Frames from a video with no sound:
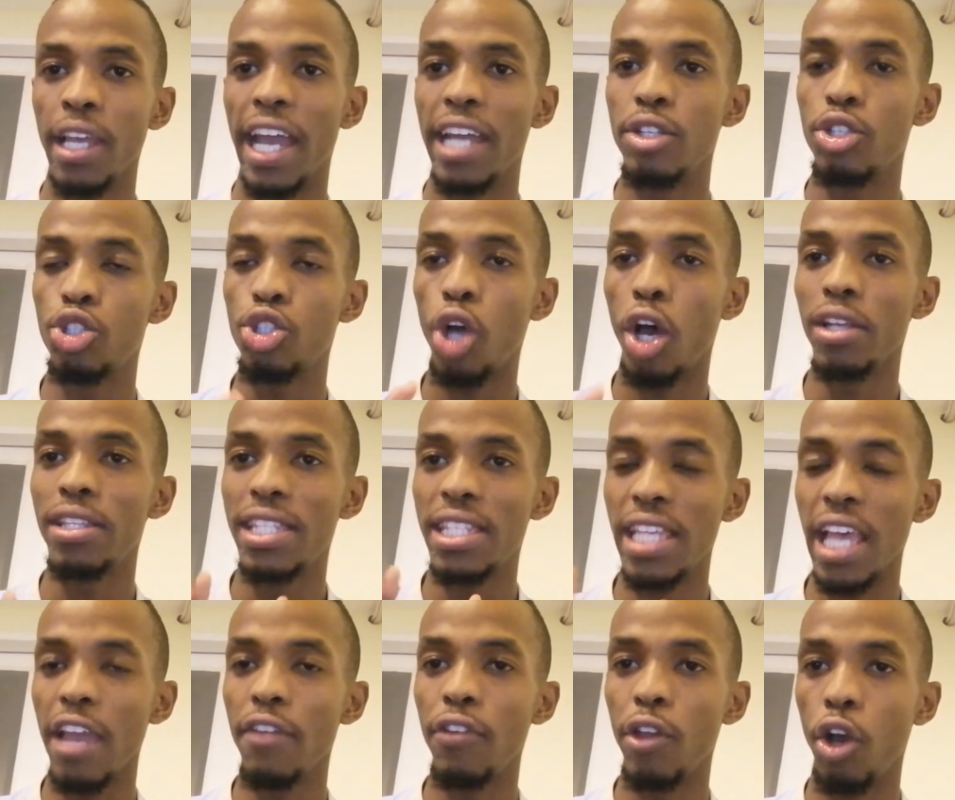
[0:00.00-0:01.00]
and start
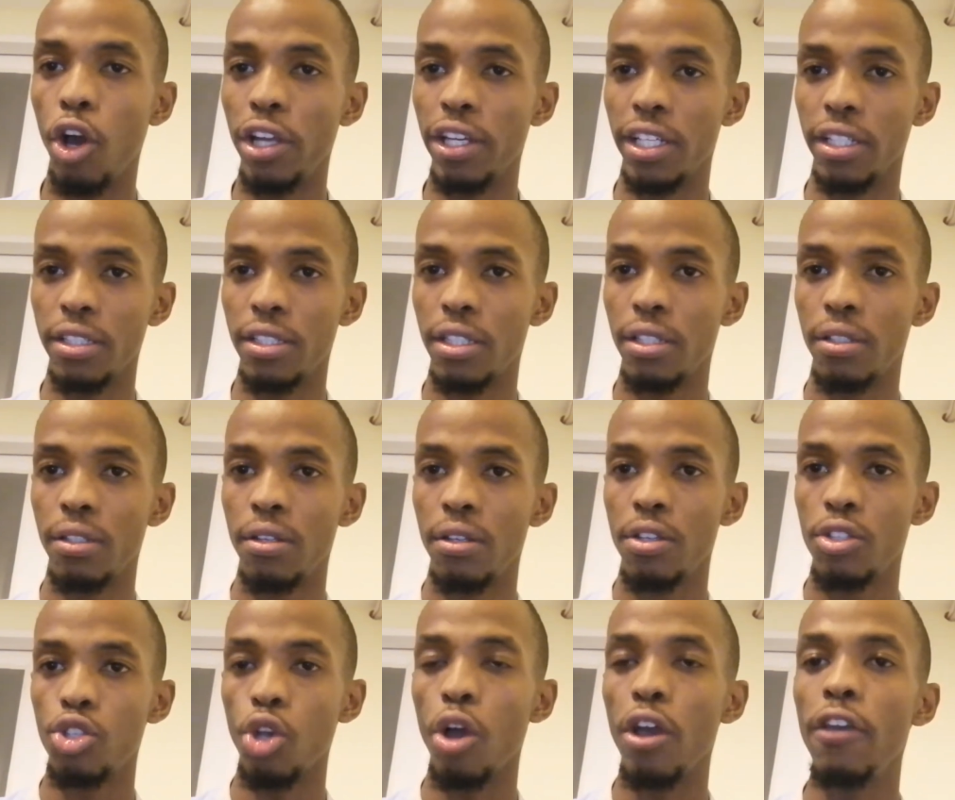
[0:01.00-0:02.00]
saving on it.
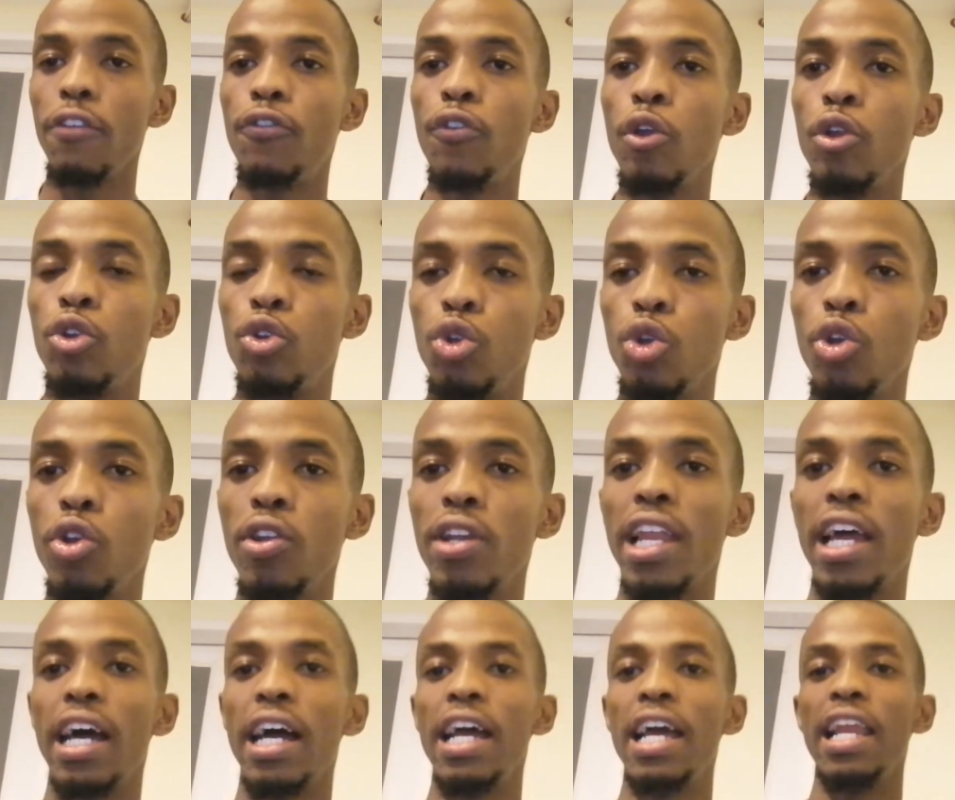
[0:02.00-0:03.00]
So if you
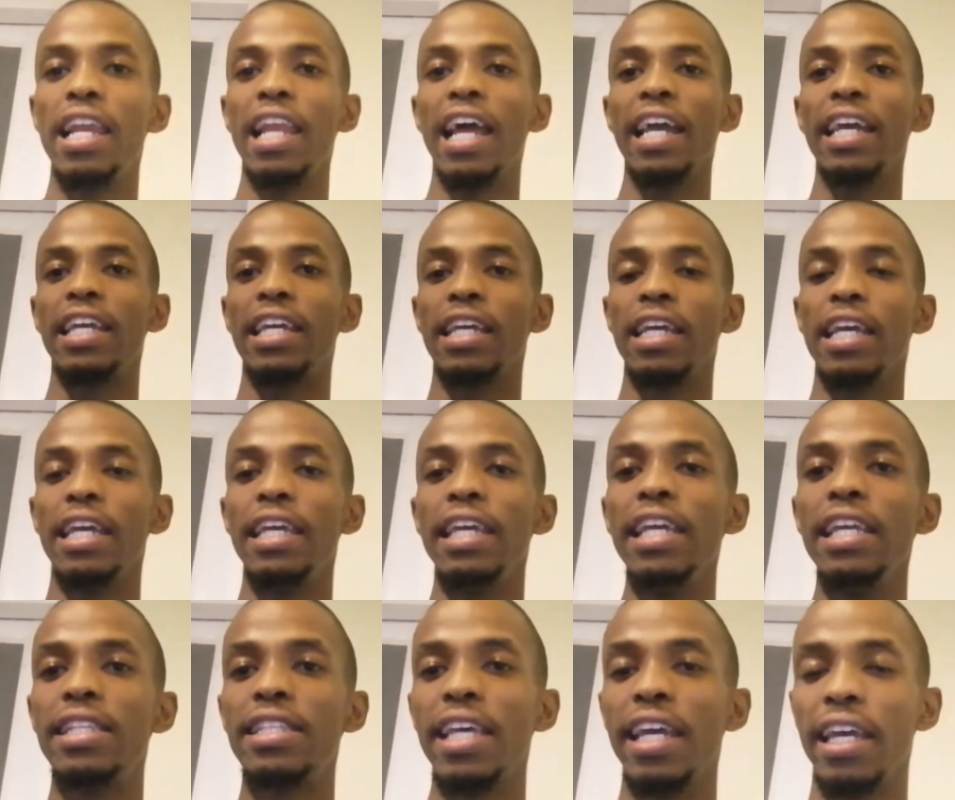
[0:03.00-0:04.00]
do like
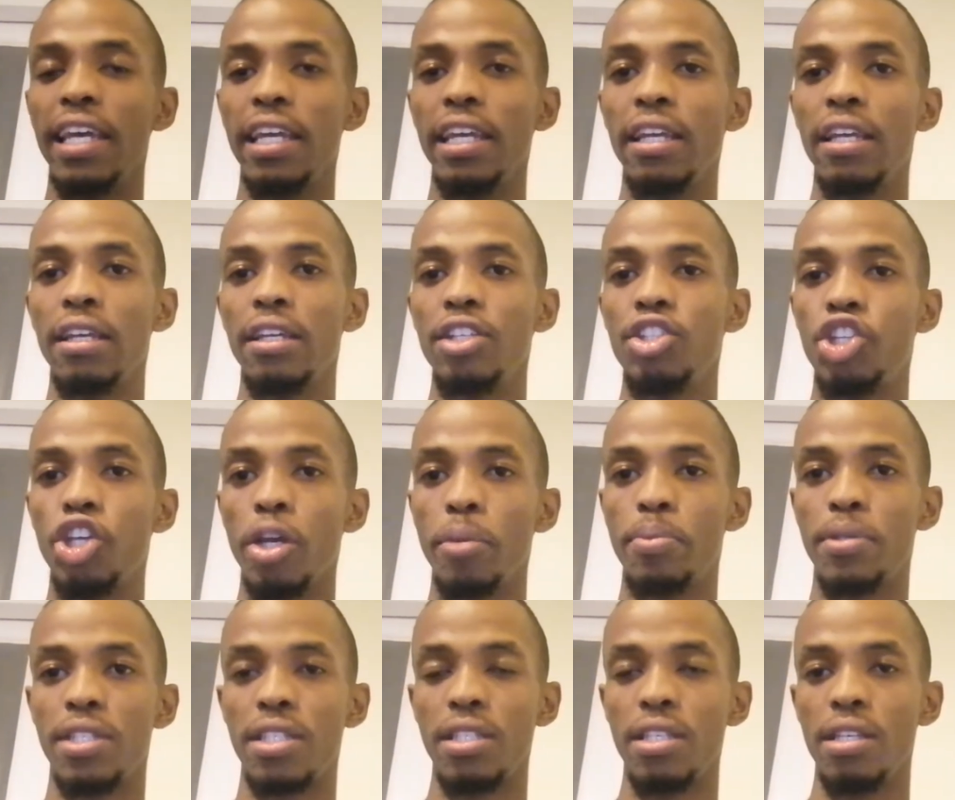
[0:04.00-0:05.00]
eating
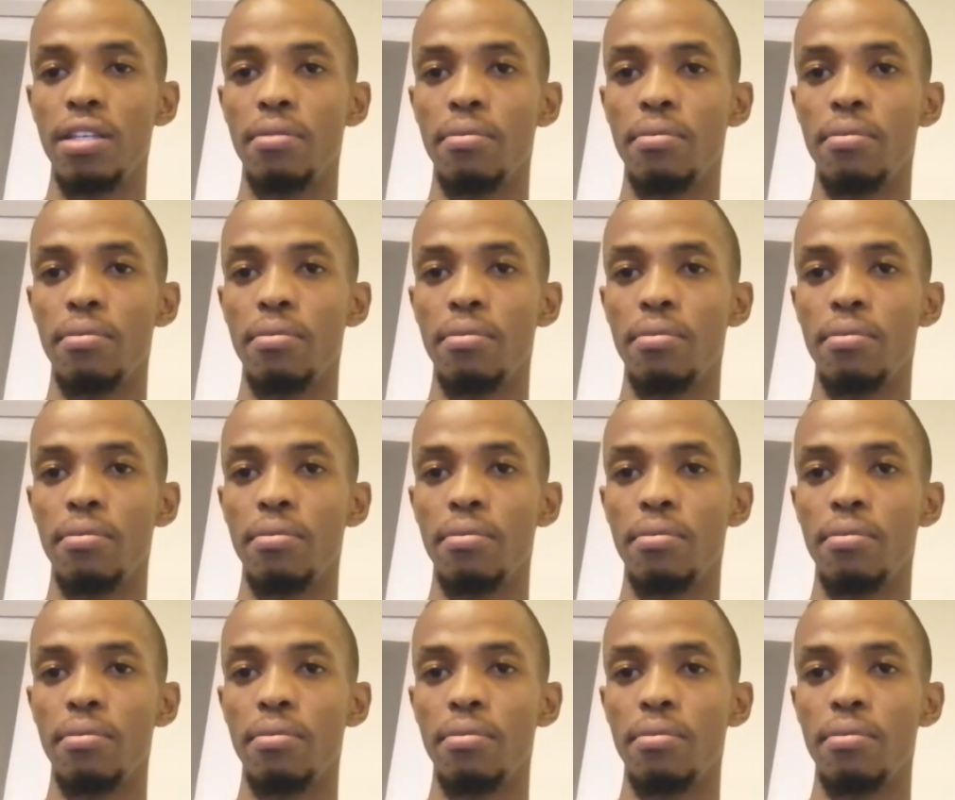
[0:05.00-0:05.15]
chips